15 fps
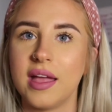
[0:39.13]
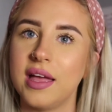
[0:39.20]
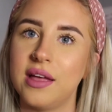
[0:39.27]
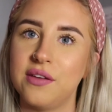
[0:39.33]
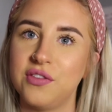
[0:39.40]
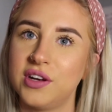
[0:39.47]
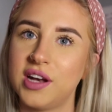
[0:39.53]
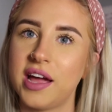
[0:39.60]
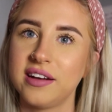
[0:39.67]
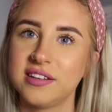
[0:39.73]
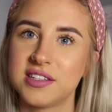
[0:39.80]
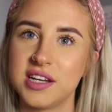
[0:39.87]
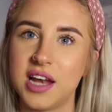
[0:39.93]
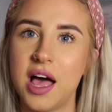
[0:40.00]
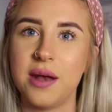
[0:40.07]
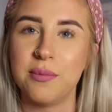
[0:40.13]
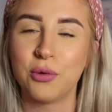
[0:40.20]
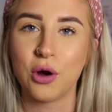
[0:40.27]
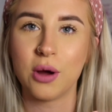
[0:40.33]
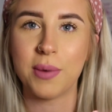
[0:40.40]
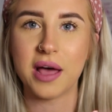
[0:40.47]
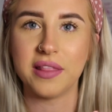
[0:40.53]
If you'd like to learn
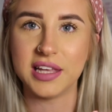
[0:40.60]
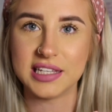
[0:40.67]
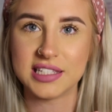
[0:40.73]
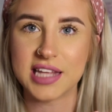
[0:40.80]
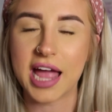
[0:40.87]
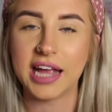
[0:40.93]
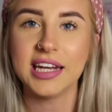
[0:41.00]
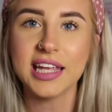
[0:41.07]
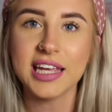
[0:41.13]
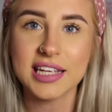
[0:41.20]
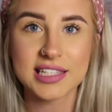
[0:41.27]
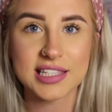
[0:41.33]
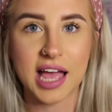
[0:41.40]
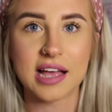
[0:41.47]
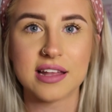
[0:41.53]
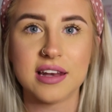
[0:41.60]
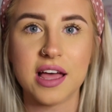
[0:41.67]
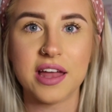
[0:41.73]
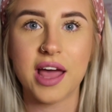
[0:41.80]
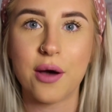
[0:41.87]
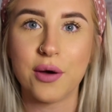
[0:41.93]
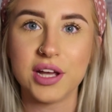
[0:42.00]
more about these techniques and
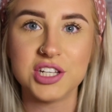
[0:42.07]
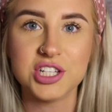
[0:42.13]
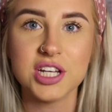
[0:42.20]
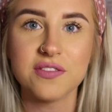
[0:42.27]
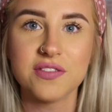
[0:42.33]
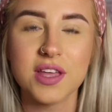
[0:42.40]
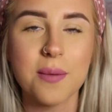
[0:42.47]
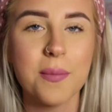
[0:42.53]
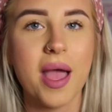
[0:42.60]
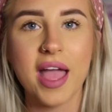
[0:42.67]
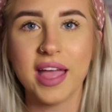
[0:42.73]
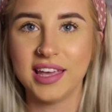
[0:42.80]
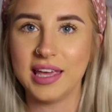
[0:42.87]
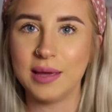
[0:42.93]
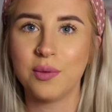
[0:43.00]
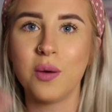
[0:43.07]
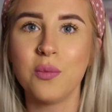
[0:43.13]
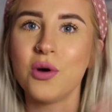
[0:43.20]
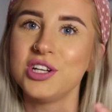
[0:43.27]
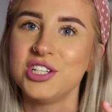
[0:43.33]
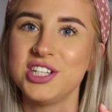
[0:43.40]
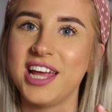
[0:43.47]
learn how I achieve them, keep on
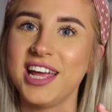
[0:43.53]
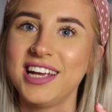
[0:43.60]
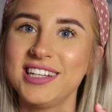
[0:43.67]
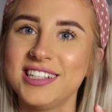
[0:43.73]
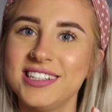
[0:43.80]
watching.